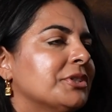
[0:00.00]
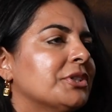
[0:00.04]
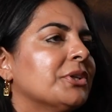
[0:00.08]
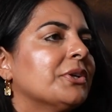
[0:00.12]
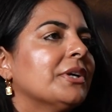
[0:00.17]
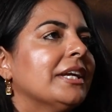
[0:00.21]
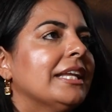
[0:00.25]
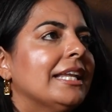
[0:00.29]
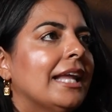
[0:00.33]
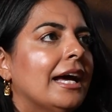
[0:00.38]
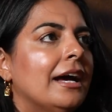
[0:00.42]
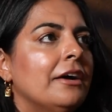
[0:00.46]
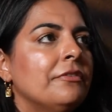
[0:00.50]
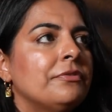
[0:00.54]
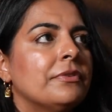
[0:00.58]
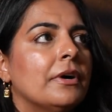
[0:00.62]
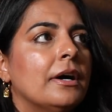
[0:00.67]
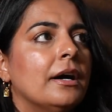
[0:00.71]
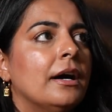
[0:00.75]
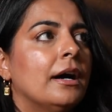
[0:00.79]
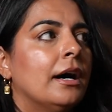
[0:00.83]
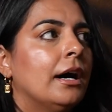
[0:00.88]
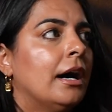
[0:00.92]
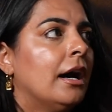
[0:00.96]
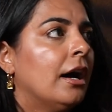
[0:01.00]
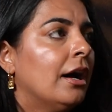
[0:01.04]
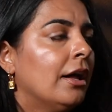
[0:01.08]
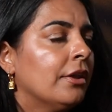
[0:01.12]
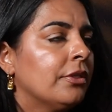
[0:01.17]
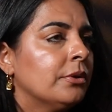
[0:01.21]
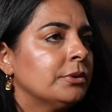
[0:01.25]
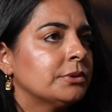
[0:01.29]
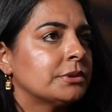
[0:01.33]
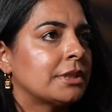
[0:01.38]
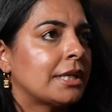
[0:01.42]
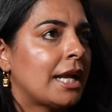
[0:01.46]
Sure enough, all
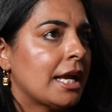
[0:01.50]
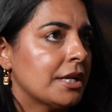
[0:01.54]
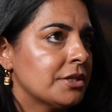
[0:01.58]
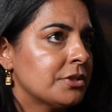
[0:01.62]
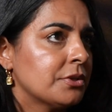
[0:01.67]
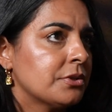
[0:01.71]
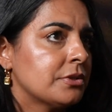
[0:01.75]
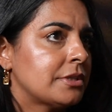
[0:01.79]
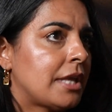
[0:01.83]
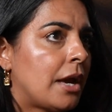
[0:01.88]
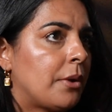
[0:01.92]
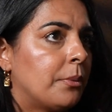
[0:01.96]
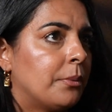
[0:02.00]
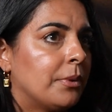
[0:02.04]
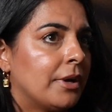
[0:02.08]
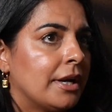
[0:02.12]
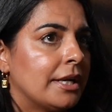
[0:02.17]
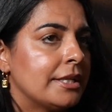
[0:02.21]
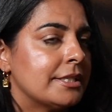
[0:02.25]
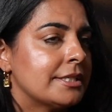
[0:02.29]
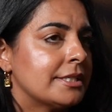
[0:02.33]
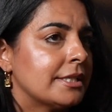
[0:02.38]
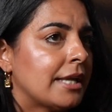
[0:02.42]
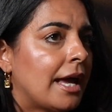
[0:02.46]
those ranchos that were